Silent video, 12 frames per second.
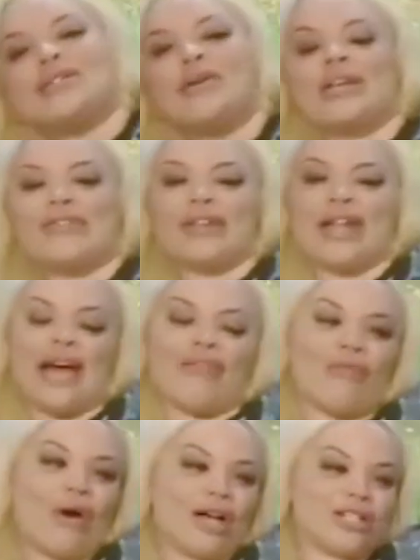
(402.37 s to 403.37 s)
Ethan tried
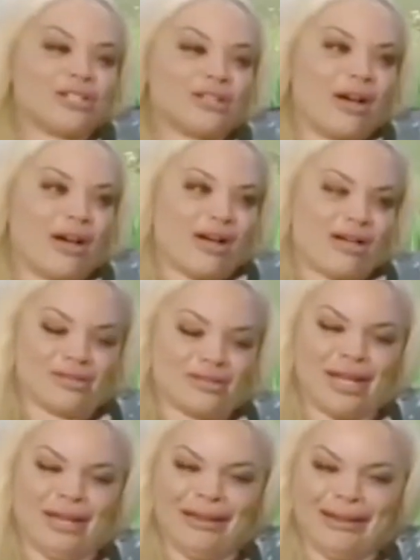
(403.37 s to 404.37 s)
to get Trisha to stop
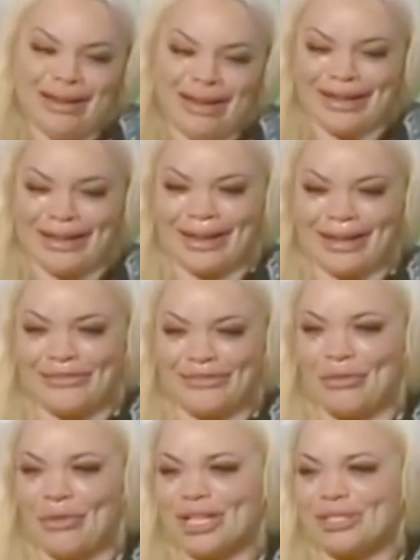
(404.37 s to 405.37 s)
talking
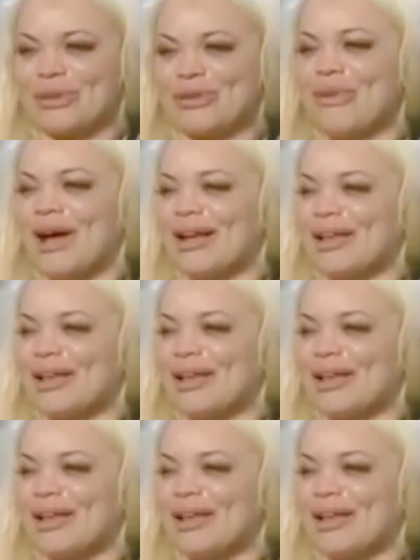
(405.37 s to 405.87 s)
about Charli,